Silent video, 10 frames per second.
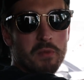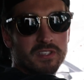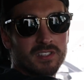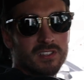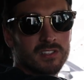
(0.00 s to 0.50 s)
of
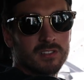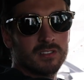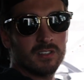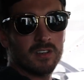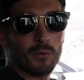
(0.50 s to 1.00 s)
business,
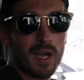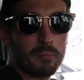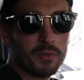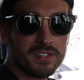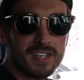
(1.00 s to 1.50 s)
we got
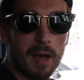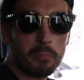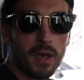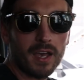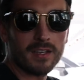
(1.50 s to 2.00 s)
to put the top
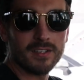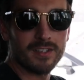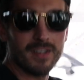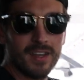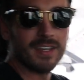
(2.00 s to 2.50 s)
back.
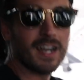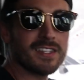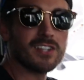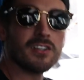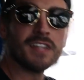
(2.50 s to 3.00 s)
Got to
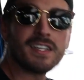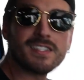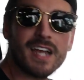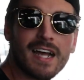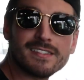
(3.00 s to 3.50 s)
turn that
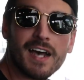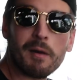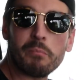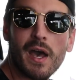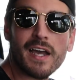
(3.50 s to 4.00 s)
sky
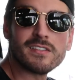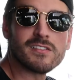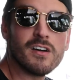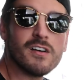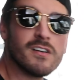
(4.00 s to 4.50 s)
top back.
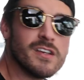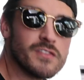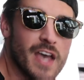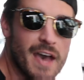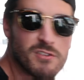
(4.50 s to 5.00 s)
So
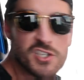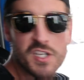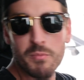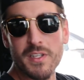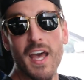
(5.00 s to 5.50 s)
if you have a
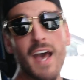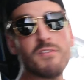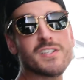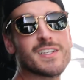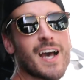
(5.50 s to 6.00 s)
Jeep and you
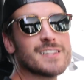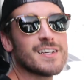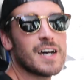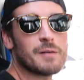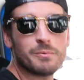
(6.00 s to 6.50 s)
have the sky
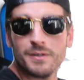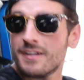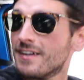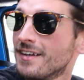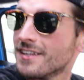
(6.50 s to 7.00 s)
top,
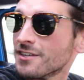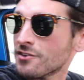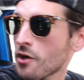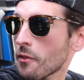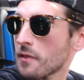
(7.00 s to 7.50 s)
you
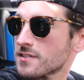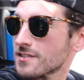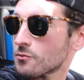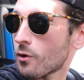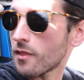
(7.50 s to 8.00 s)
know that this
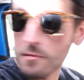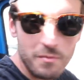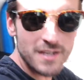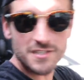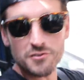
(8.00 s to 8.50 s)
is one of the
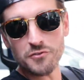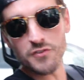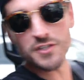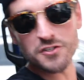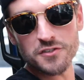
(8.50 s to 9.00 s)
best new
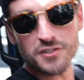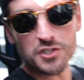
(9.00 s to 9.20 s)
features that